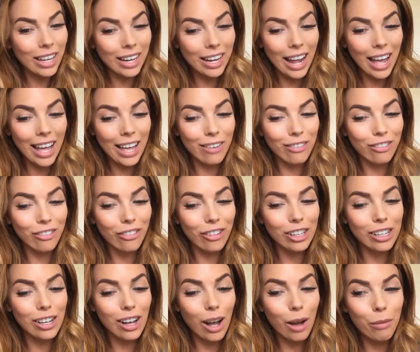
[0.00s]
And I've
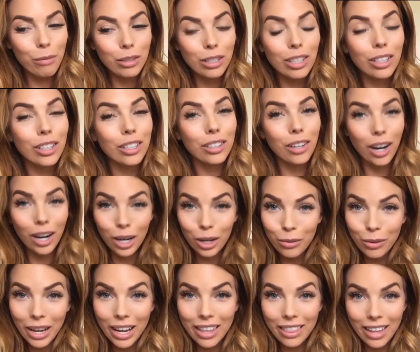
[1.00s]
come to learn the
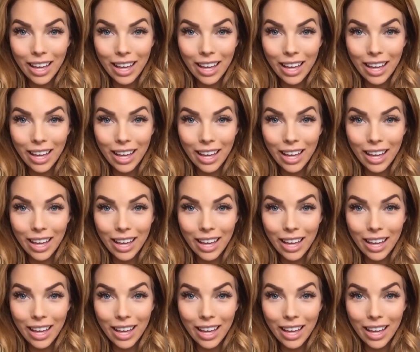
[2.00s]
hard way